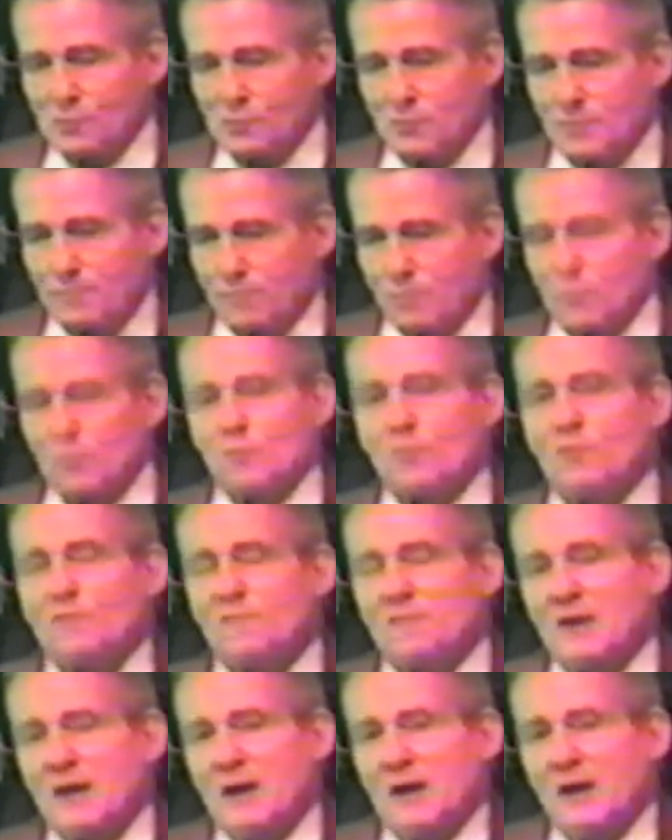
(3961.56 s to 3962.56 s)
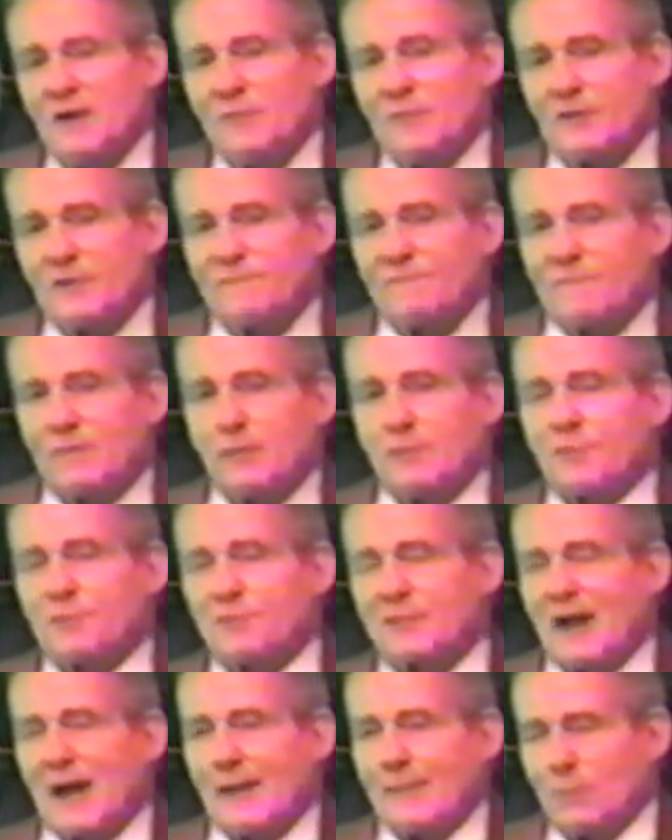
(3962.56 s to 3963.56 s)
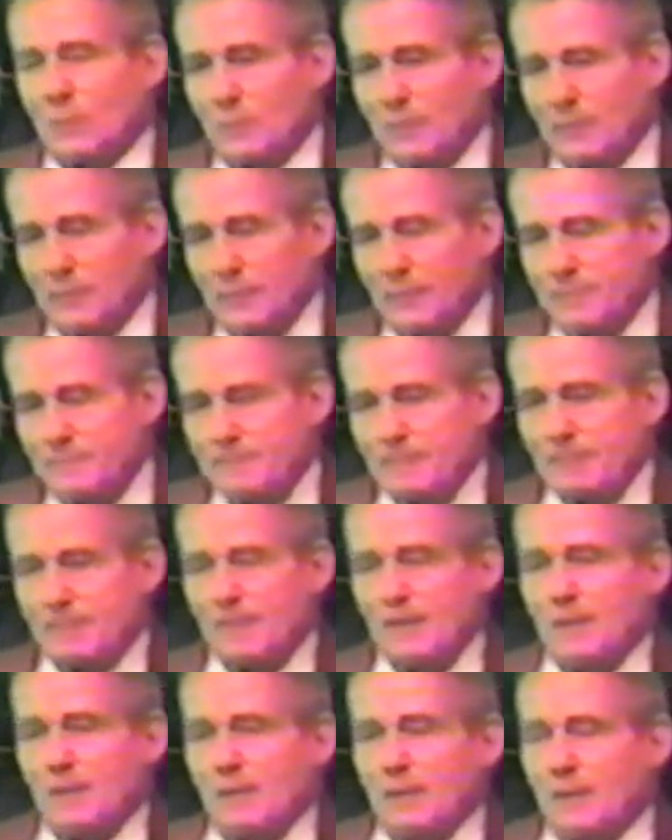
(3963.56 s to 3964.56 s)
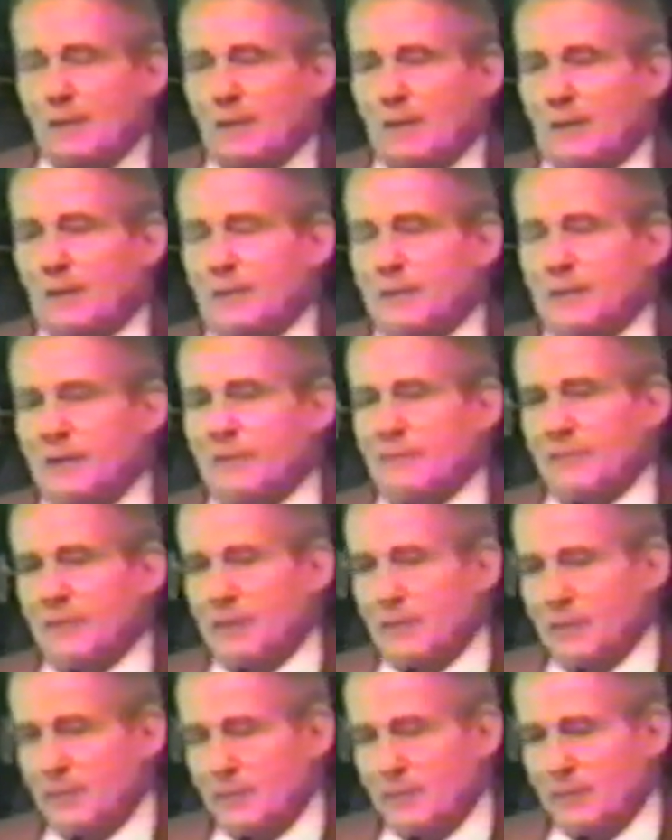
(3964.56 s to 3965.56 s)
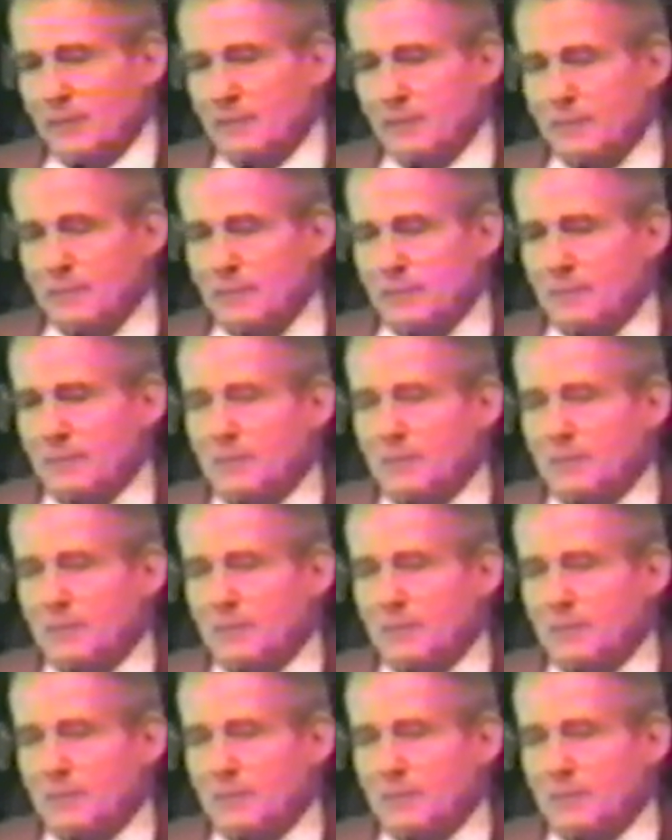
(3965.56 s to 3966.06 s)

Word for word: to prove that First Samuel uh, in the uh,